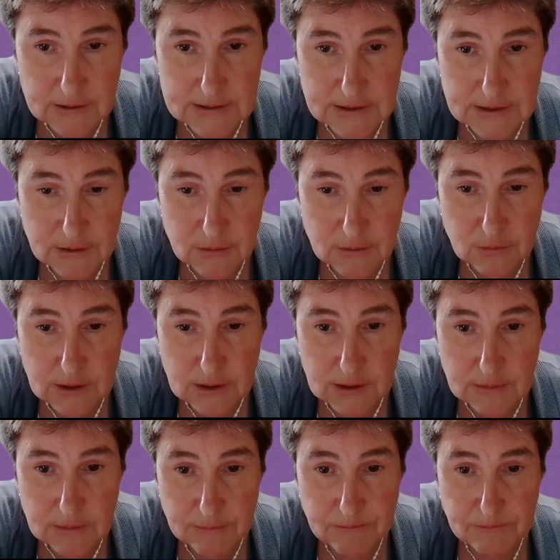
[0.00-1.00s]
So,
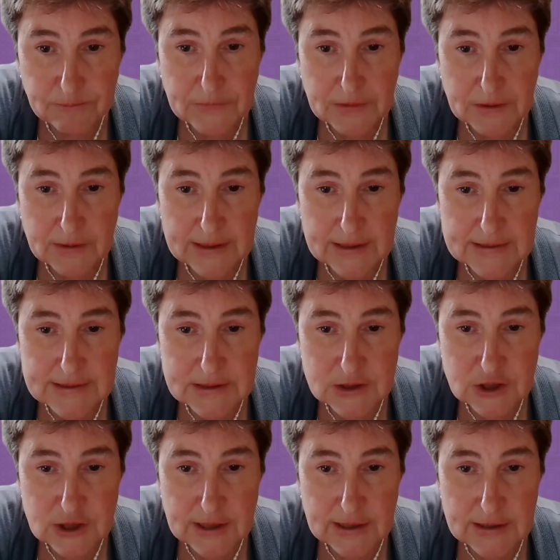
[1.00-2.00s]
um,
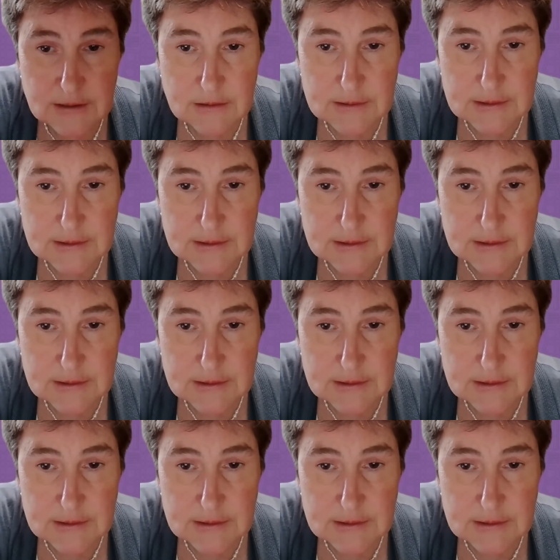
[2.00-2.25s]
yes, chat.